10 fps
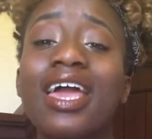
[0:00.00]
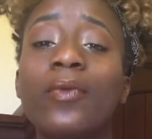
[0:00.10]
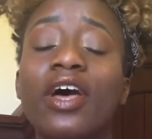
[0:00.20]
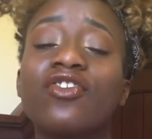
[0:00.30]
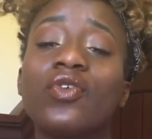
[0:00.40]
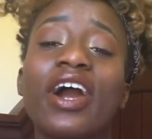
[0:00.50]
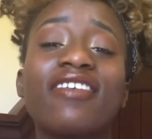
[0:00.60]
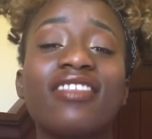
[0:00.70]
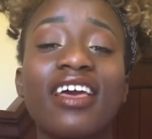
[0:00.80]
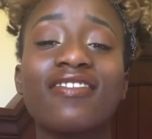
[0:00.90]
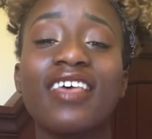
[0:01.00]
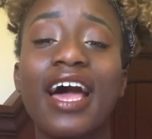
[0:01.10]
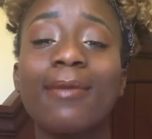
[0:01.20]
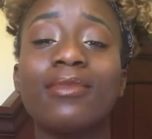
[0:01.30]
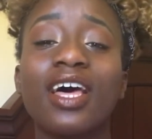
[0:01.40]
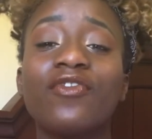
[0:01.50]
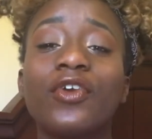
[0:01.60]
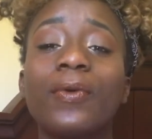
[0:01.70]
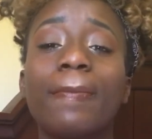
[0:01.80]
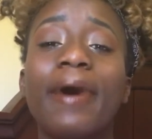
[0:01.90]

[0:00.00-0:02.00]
Anyway, I'll see you guys next time. Love you.